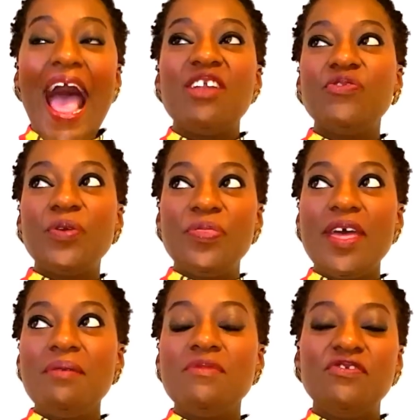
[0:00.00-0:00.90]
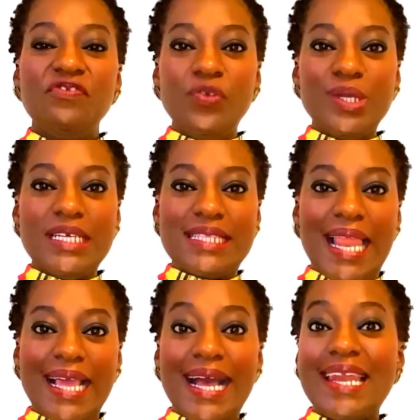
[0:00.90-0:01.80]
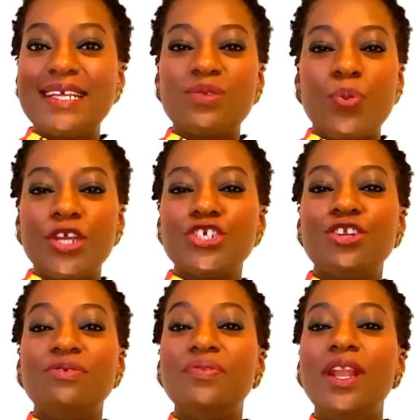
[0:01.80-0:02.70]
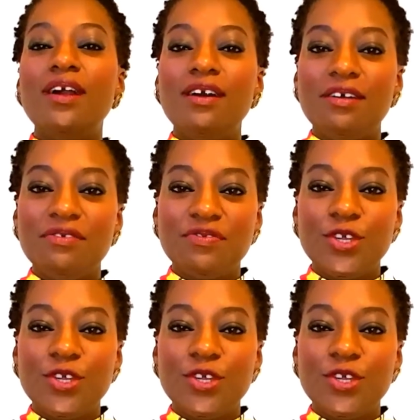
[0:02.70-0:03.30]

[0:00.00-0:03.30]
and for them food is like an expression of love,